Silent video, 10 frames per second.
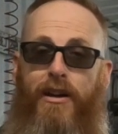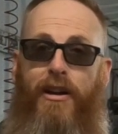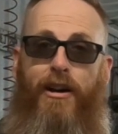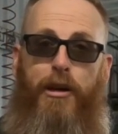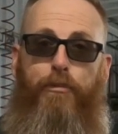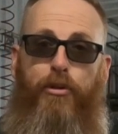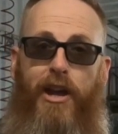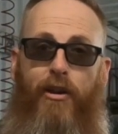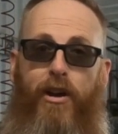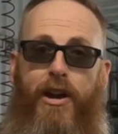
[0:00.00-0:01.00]
I'm gonna put
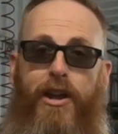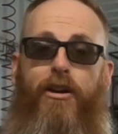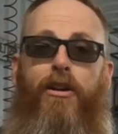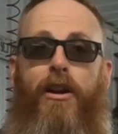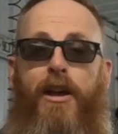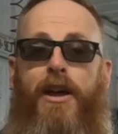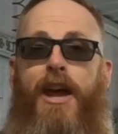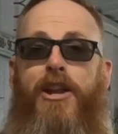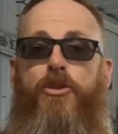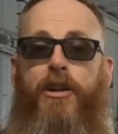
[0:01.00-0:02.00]
that right here.
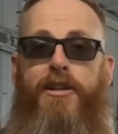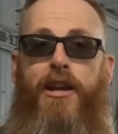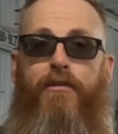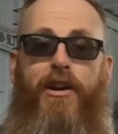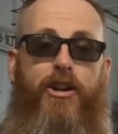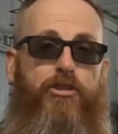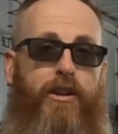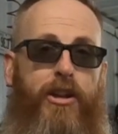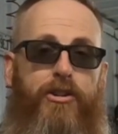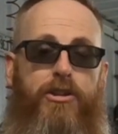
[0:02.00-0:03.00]
And you can take advantage of
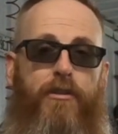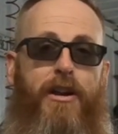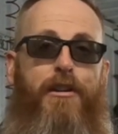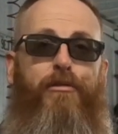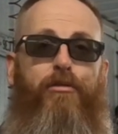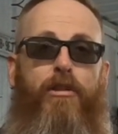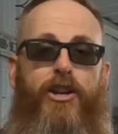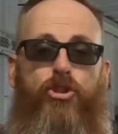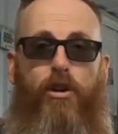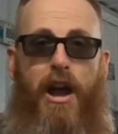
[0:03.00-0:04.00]
getting yourself a free
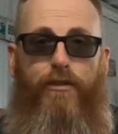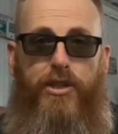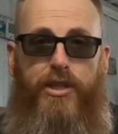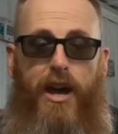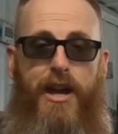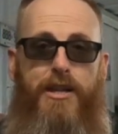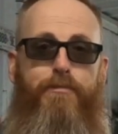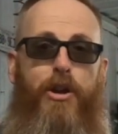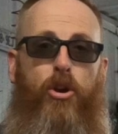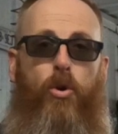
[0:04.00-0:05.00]
travel-sized
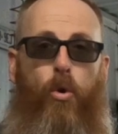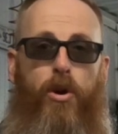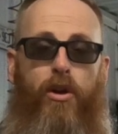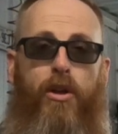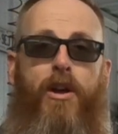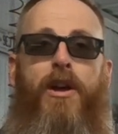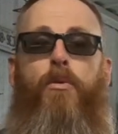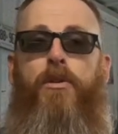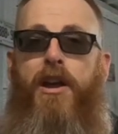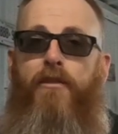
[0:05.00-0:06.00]
beard oil
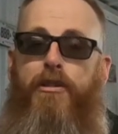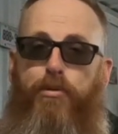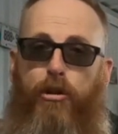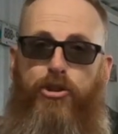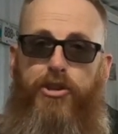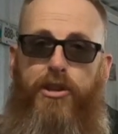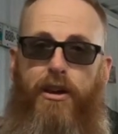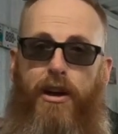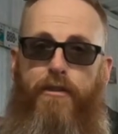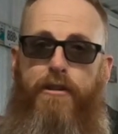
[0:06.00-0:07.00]
with every purchase
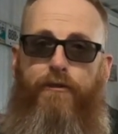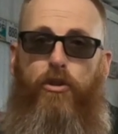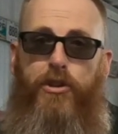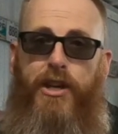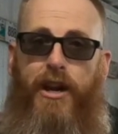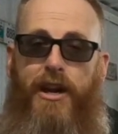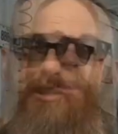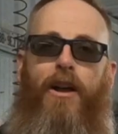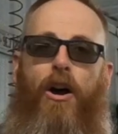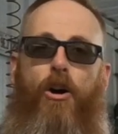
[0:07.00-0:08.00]
of a full size.
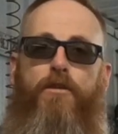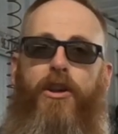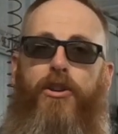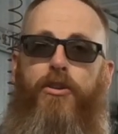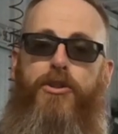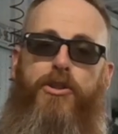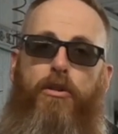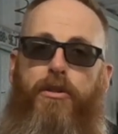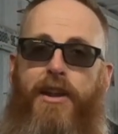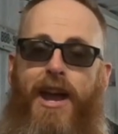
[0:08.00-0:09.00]
All you've gotta do is go
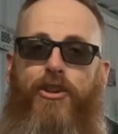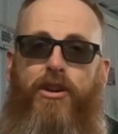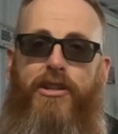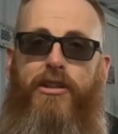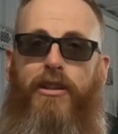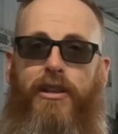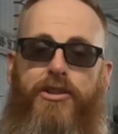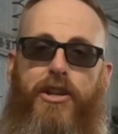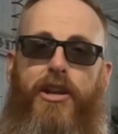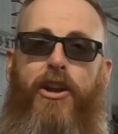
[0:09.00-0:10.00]
to the address
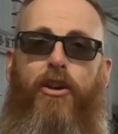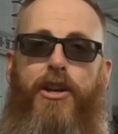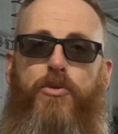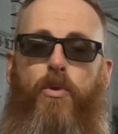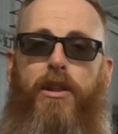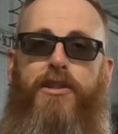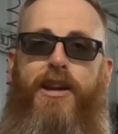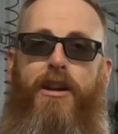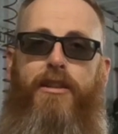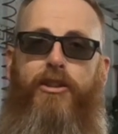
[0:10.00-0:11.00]
listed here as well as
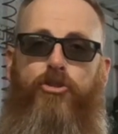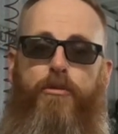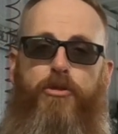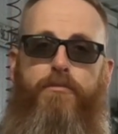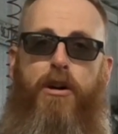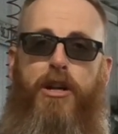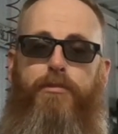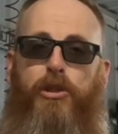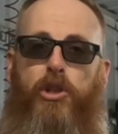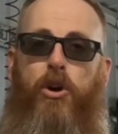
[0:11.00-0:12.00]
down in the description box
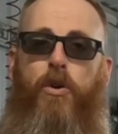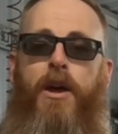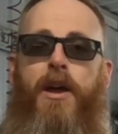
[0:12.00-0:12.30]
below